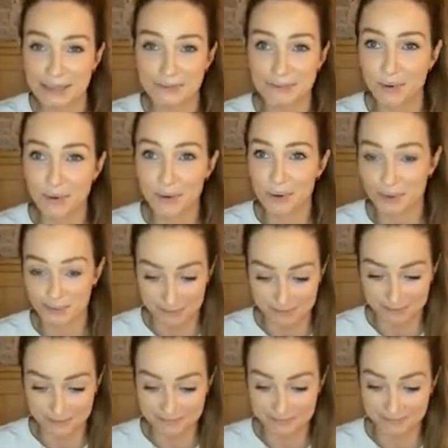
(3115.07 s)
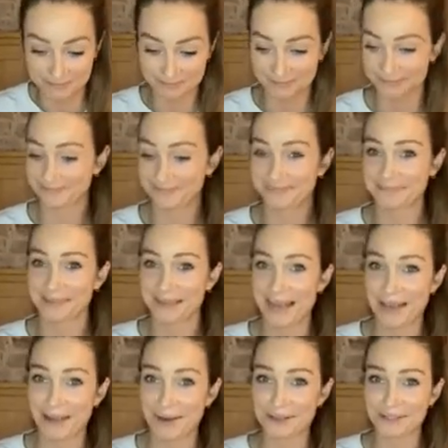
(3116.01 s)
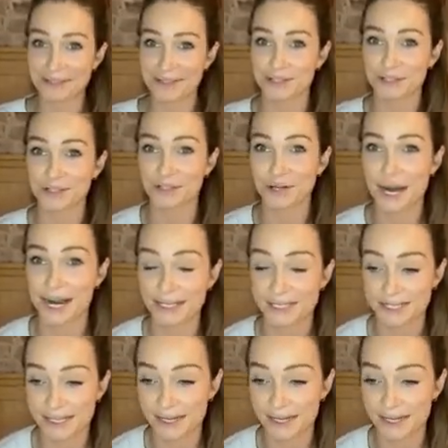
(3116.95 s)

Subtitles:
the more chaos and stress.